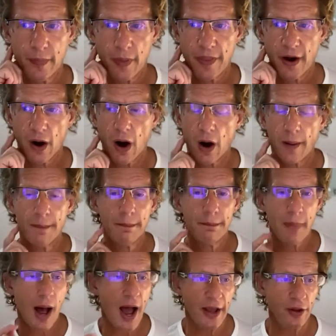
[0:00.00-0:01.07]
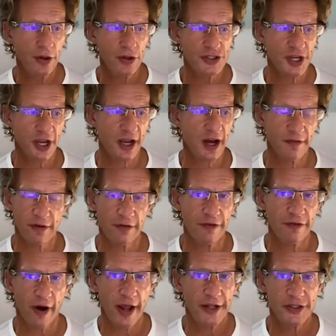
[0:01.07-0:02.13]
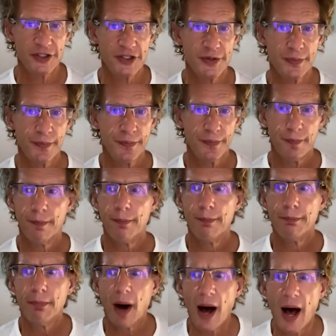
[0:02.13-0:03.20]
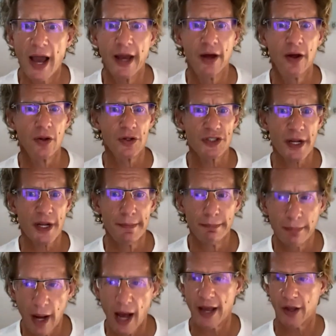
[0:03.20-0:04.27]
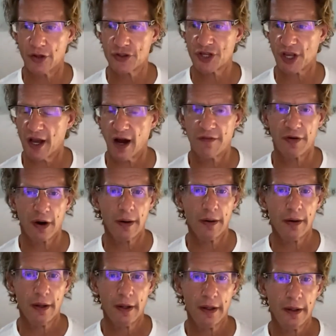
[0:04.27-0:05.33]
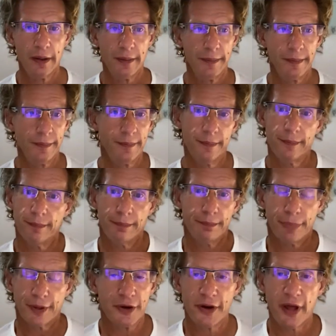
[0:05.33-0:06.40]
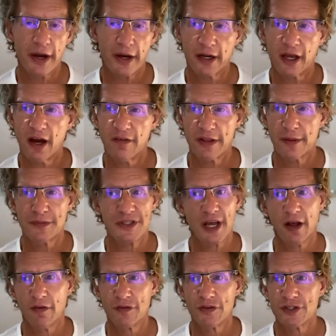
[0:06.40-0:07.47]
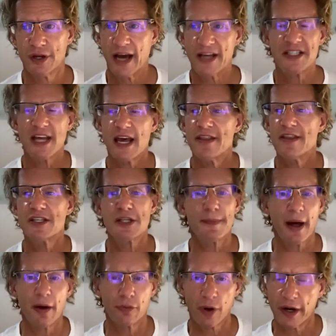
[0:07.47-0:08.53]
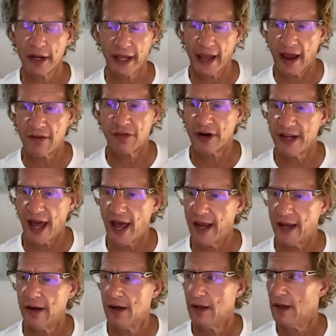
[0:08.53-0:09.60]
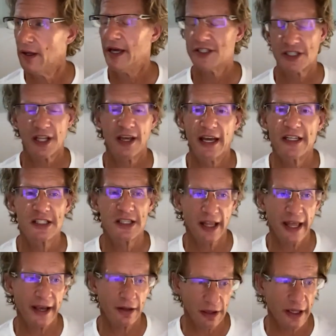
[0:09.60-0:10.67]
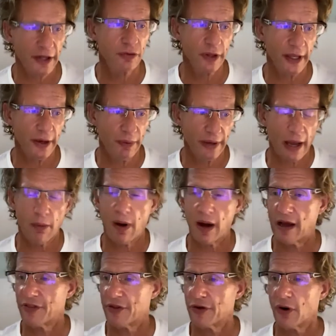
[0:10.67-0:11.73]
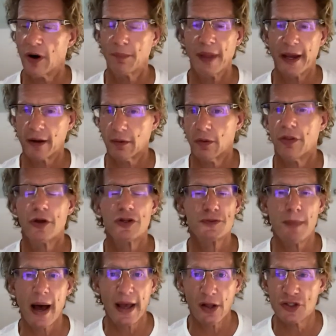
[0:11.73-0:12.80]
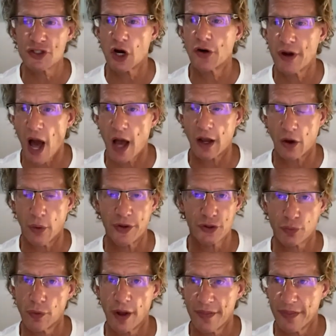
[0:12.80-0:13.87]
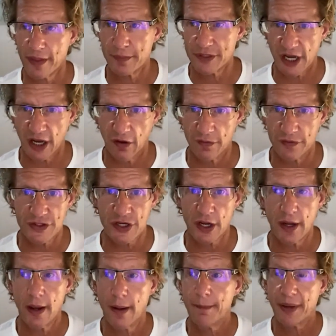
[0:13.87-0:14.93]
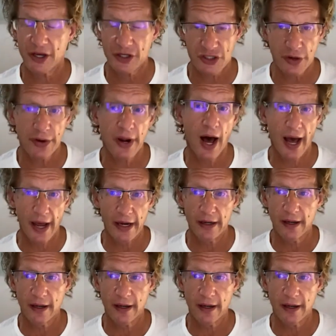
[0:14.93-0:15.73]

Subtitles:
There are miles to cover, friends. Miles and miles to cover. But they're not going to cover themselves. I say this about running every day. It's like literally when I walk out the door, I'm like, those miles are not going to run themselves because they're not.